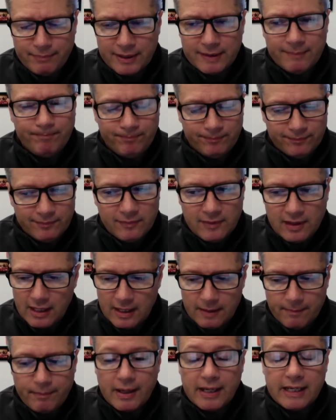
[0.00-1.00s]

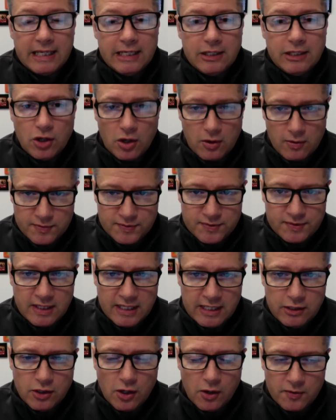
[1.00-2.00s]
But he knows
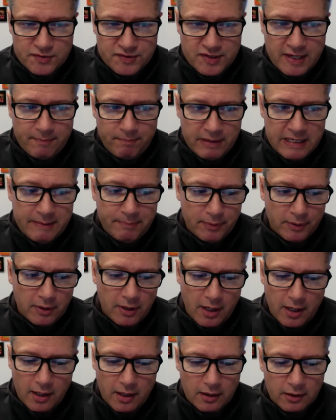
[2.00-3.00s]
that people
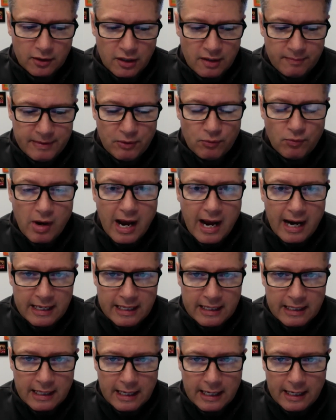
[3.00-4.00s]
are going to be
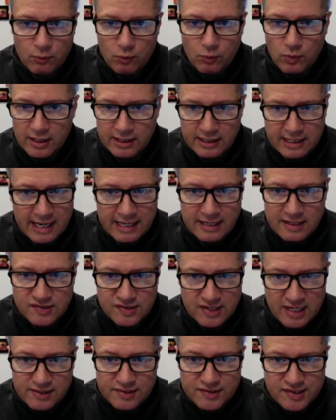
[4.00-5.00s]
riding on what kind of
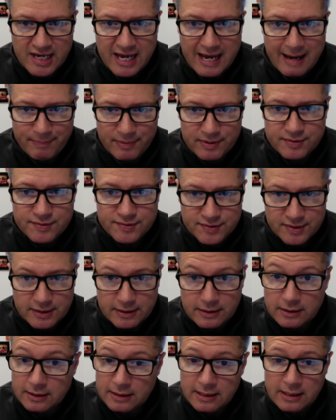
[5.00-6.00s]
sentence happens,
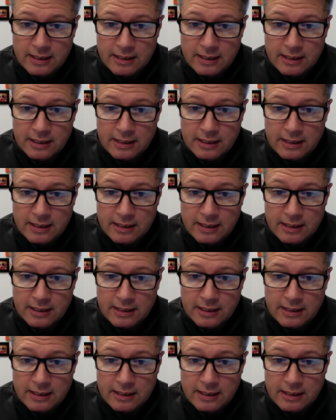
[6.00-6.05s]
and